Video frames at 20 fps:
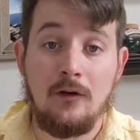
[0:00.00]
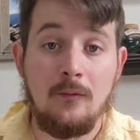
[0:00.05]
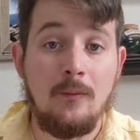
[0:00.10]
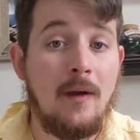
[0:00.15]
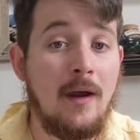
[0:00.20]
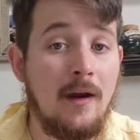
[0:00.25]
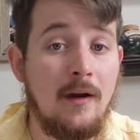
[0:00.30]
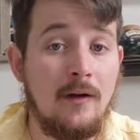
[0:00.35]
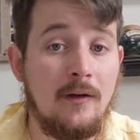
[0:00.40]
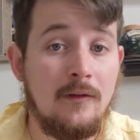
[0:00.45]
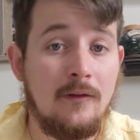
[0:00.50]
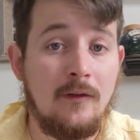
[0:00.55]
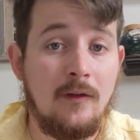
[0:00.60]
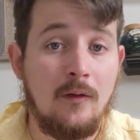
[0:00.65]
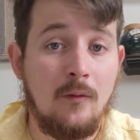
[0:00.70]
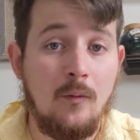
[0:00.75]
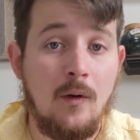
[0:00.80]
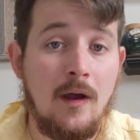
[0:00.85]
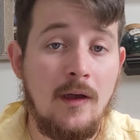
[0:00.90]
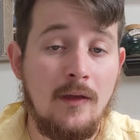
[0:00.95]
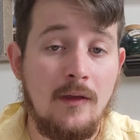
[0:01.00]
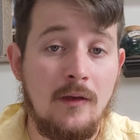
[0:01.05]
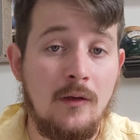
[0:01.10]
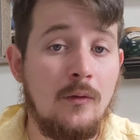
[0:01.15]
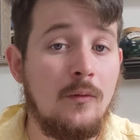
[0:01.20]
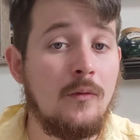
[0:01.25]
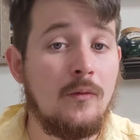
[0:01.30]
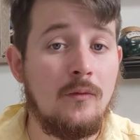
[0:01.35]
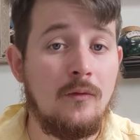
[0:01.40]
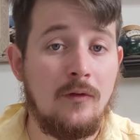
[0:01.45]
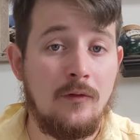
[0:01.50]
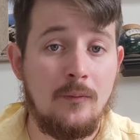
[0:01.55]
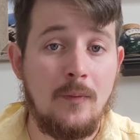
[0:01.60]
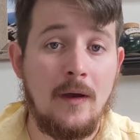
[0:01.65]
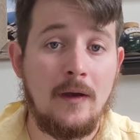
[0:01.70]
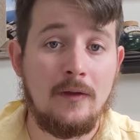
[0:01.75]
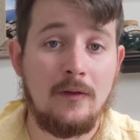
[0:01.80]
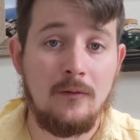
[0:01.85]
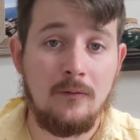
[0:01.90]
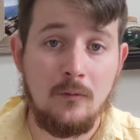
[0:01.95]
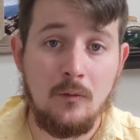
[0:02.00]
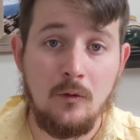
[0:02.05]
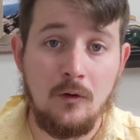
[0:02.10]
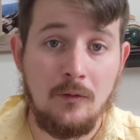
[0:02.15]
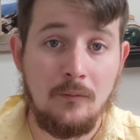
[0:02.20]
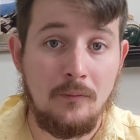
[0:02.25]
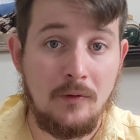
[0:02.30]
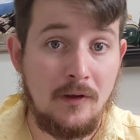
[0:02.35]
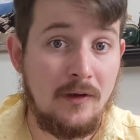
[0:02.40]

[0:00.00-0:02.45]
your parents in the way that you would respect the Lord,